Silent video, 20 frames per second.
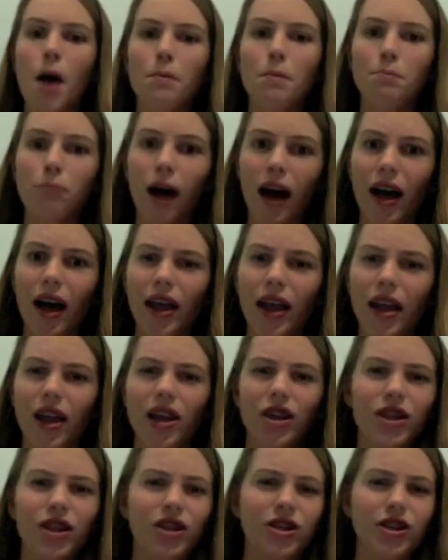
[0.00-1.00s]
But
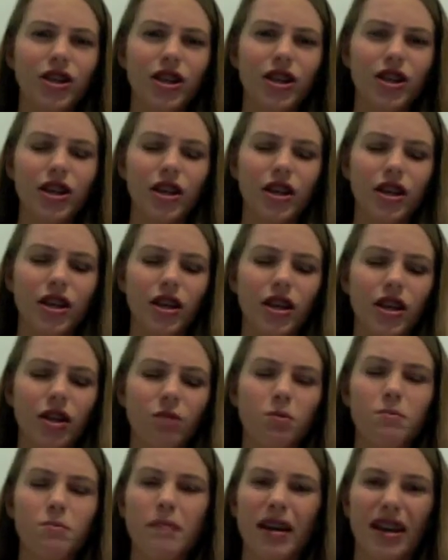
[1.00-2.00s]
she
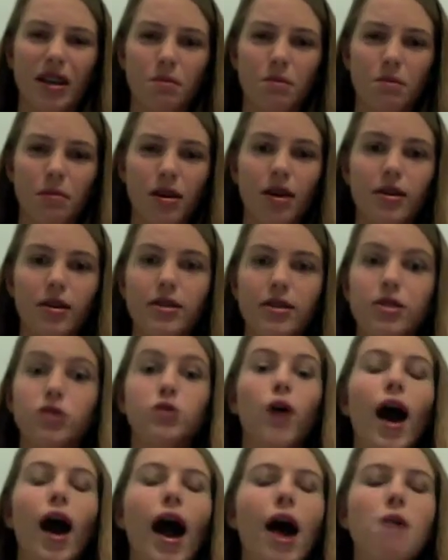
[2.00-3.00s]
would make an appearance.
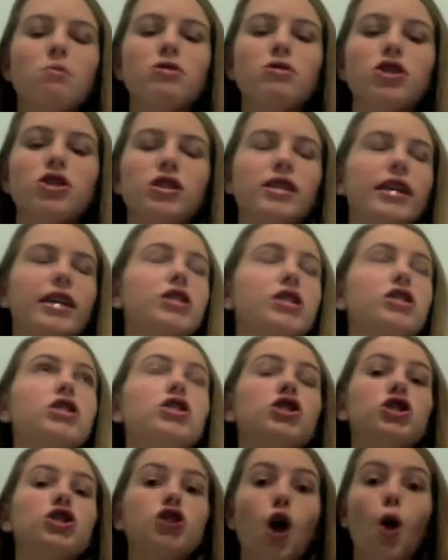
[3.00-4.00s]
So I was just
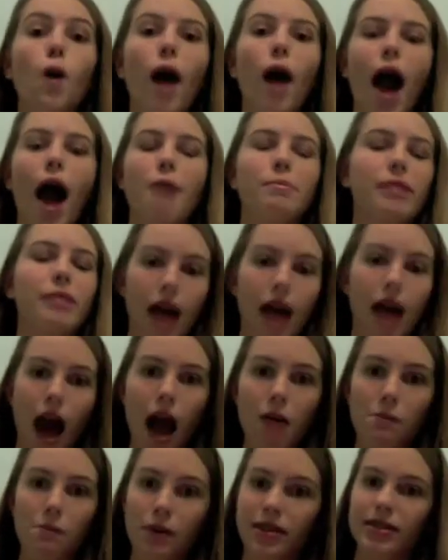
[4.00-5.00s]
so happy.
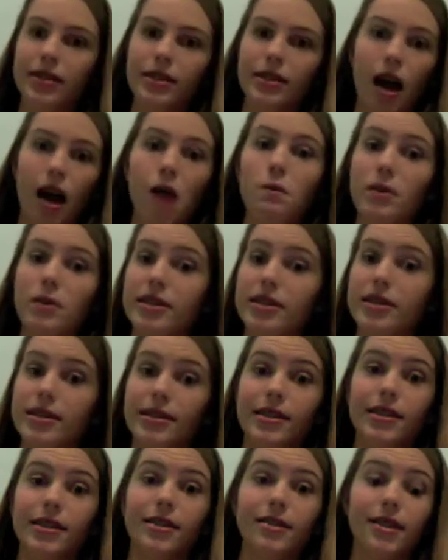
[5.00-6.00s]
I went into
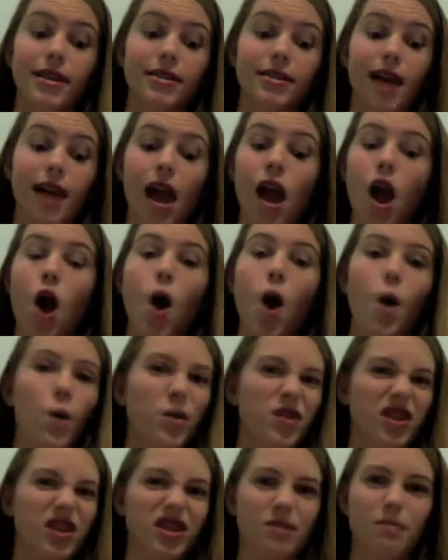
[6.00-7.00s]
dance that day
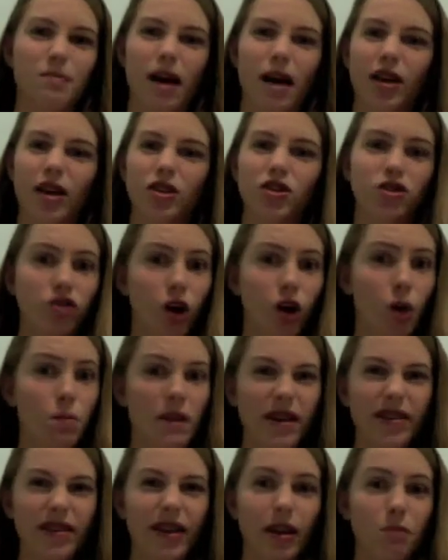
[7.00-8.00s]
with a smile so
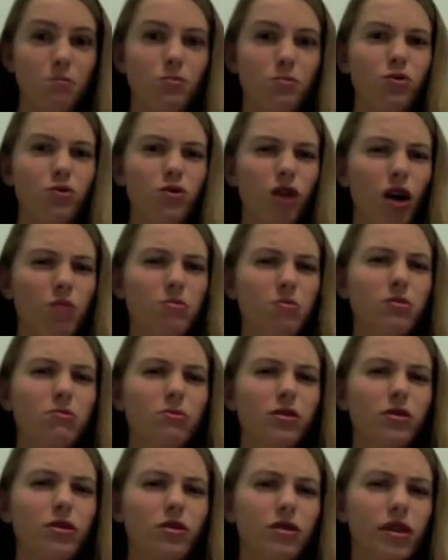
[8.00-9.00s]
big that it
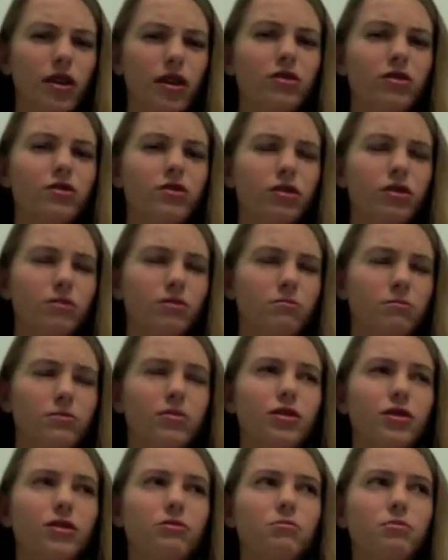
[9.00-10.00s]
probably scared some
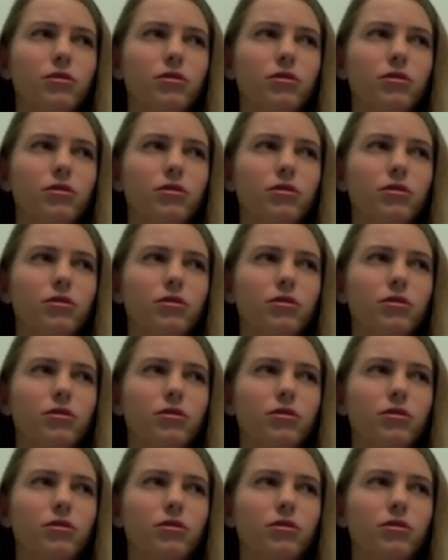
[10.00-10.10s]
people.